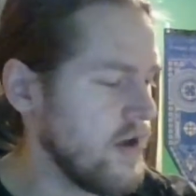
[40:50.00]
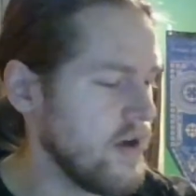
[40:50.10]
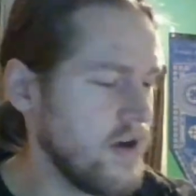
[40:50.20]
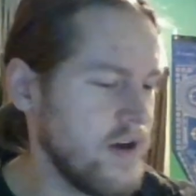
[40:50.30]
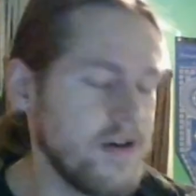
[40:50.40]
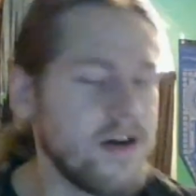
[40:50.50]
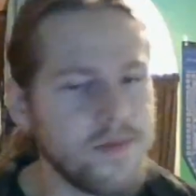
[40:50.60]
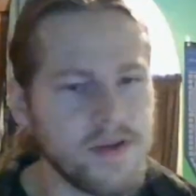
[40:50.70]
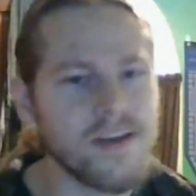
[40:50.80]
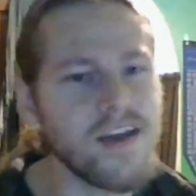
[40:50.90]
I
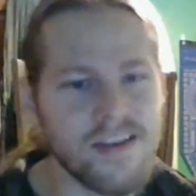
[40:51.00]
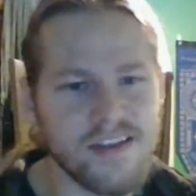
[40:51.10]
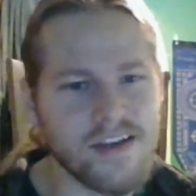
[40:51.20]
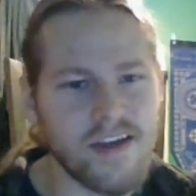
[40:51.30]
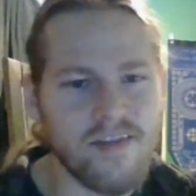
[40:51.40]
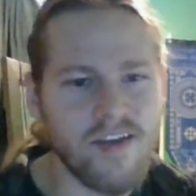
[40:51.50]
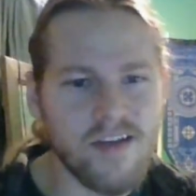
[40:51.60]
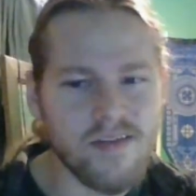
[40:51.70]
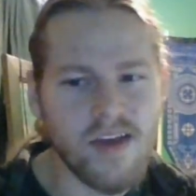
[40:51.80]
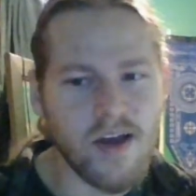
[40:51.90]
mean, and like I
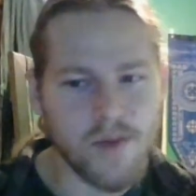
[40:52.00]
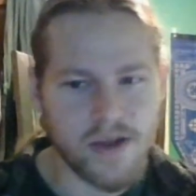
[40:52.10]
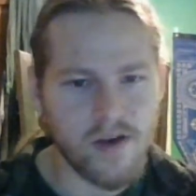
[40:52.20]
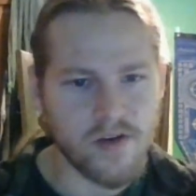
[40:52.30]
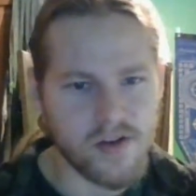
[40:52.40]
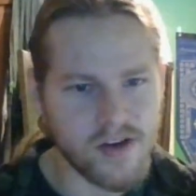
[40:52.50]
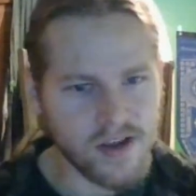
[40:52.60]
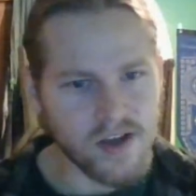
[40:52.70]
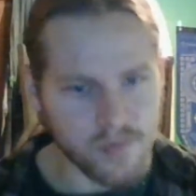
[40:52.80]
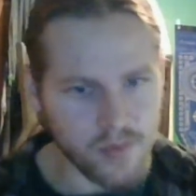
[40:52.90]
said, now my character can
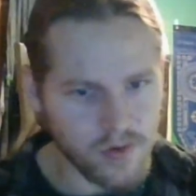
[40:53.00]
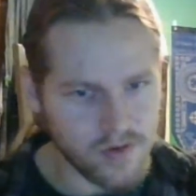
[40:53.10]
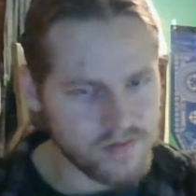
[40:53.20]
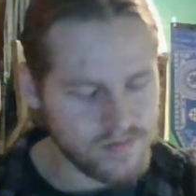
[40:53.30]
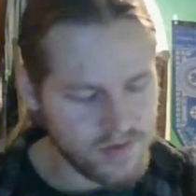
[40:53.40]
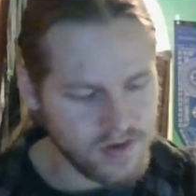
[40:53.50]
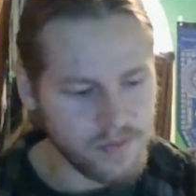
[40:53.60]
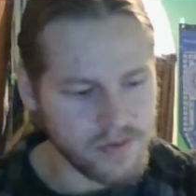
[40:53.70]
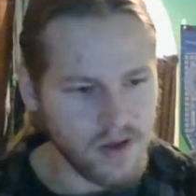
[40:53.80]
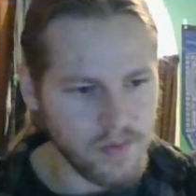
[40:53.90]
teleport a
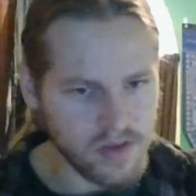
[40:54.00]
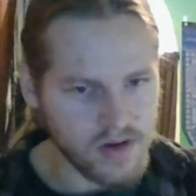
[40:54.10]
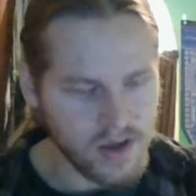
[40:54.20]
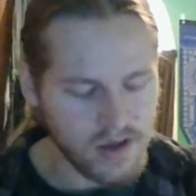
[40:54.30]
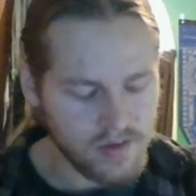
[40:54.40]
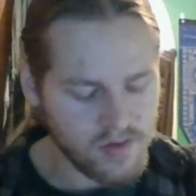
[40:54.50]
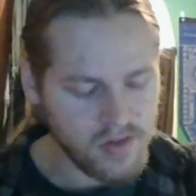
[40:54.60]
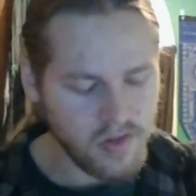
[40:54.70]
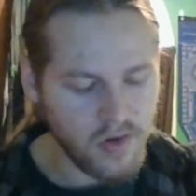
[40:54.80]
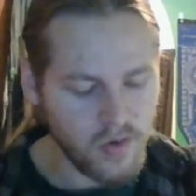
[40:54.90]
couple times a day,
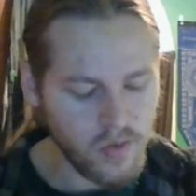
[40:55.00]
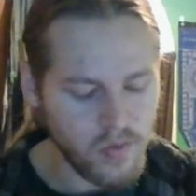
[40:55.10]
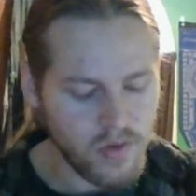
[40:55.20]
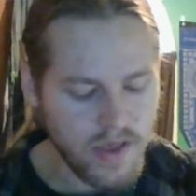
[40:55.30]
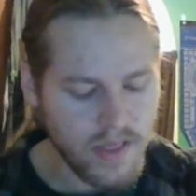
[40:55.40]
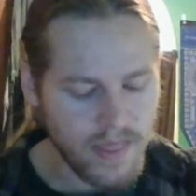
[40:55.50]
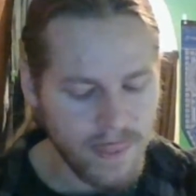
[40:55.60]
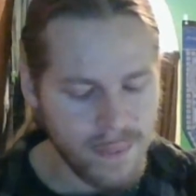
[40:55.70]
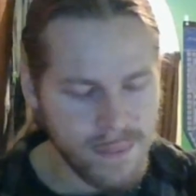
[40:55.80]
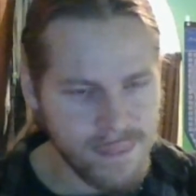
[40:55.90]
so
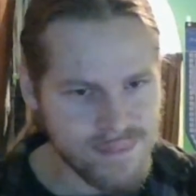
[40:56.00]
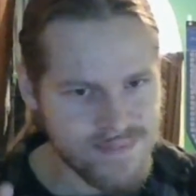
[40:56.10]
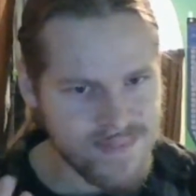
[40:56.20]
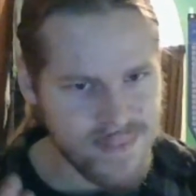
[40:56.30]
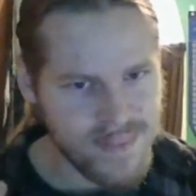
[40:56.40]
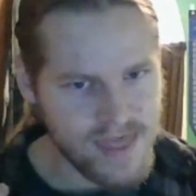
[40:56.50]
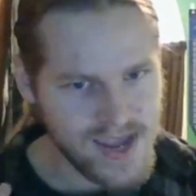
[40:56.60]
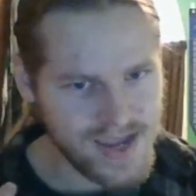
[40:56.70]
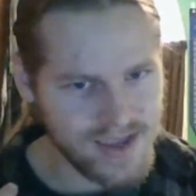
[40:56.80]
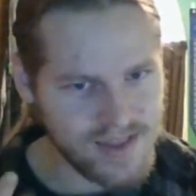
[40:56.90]

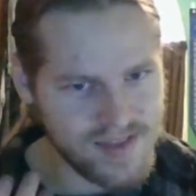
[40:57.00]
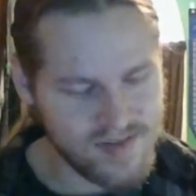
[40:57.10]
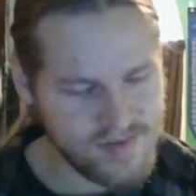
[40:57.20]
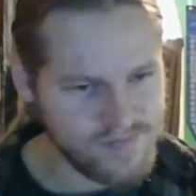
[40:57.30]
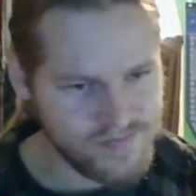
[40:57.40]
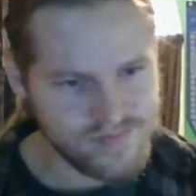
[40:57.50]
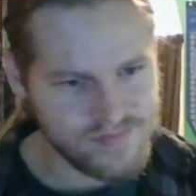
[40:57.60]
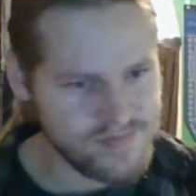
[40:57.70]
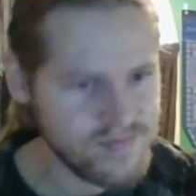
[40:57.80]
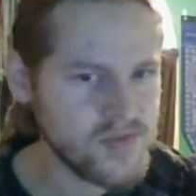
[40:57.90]
it's
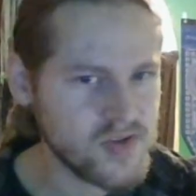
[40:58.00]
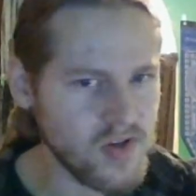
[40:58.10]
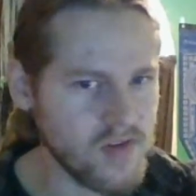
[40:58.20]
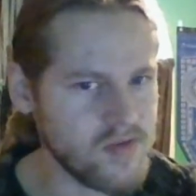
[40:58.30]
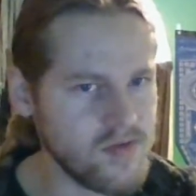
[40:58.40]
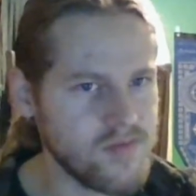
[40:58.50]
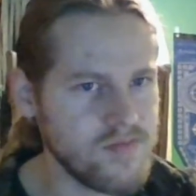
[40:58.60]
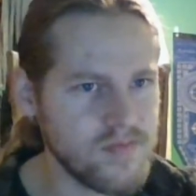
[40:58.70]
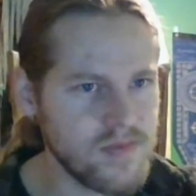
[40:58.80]
just